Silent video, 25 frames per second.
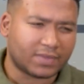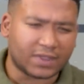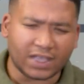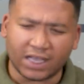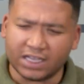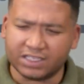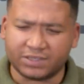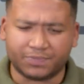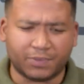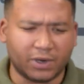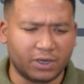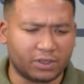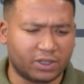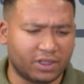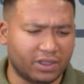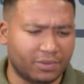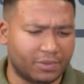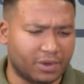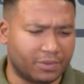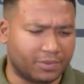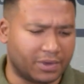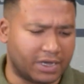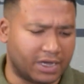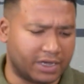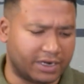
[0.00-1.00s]
I spoke to them
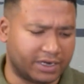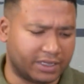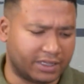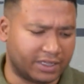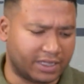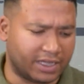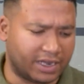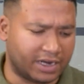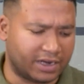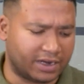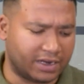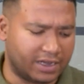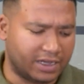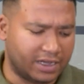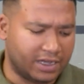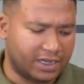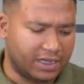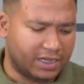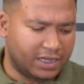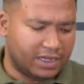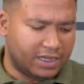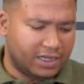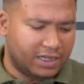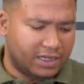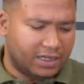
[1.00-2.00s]
about it, and
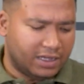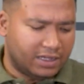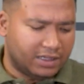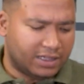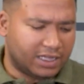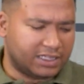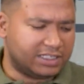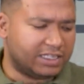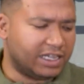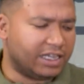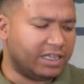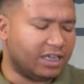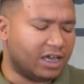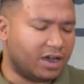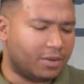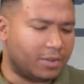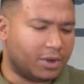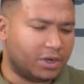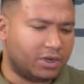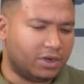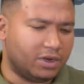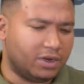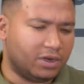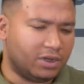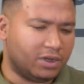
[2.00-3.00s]
they say, yeah,
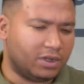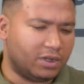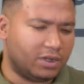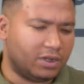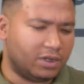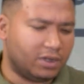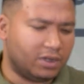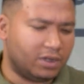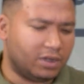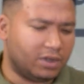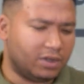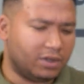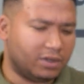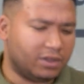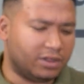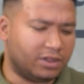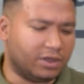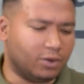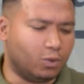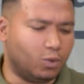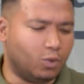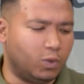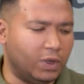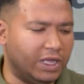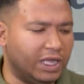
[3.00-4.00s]
but the
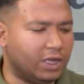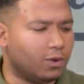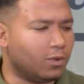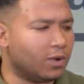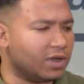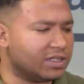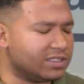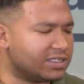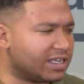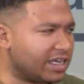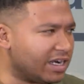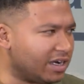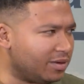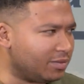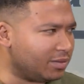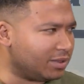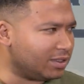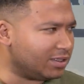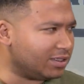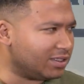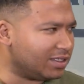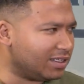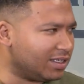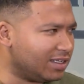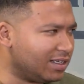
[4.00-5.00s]
weak ones
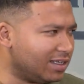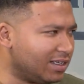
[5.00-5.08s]
crumbled.